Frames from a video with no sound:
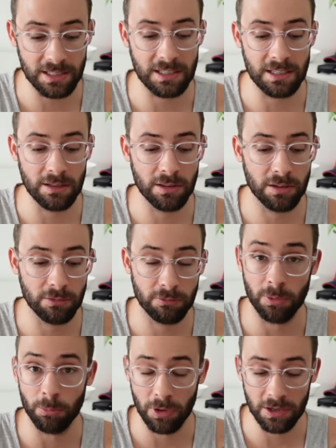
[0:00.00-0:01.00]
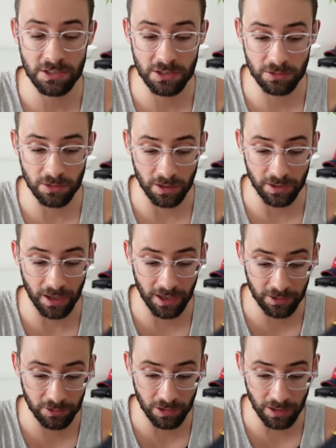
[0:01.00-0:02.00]
E T H from Renzo on
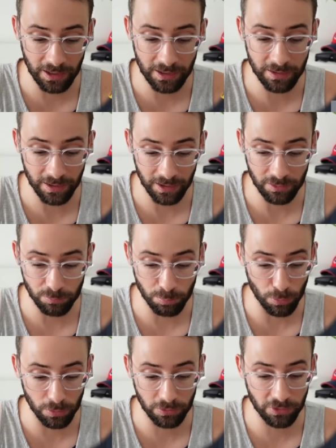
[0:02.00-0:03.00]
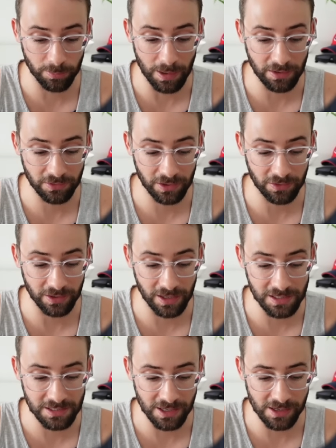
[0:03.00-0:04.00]
Ironclad, and I've borrowed some assets
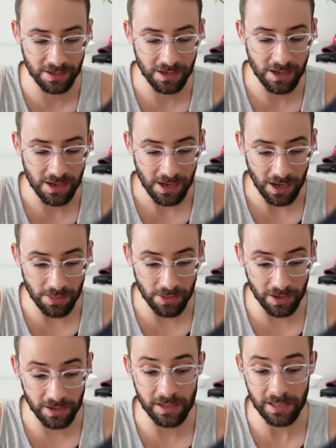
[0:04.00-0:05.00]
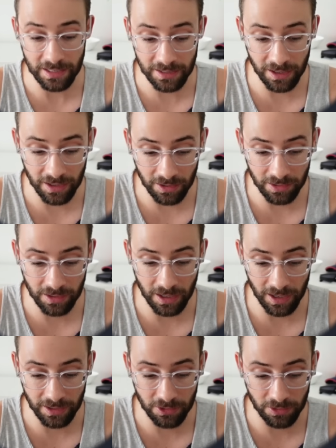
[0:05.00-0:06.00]
against that. And then in Ionic,
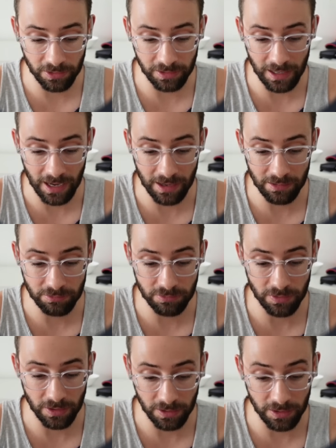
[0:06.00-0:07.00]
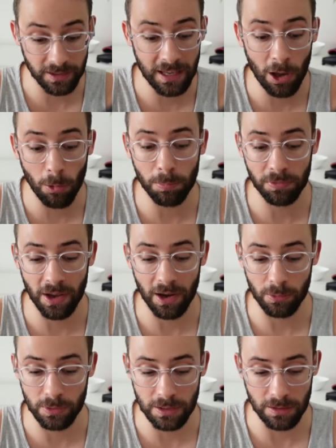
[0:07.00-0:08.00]
I currently have uh, Kelp
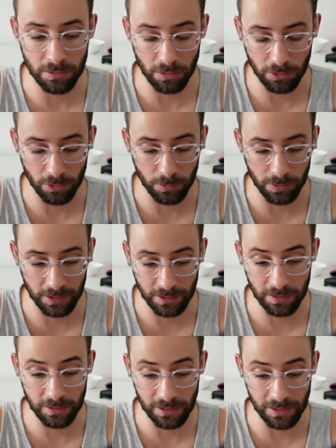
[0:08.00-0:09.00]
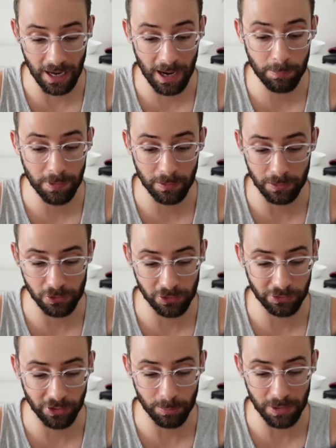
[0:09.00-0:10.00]
DAO E T H, although in the app here, it
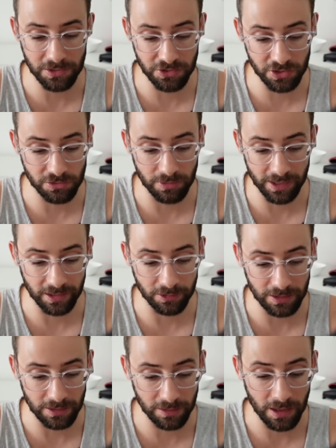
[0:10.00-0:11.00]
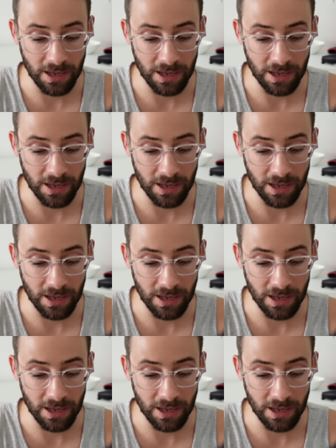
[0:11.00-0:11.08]
shows up as just regular E T H.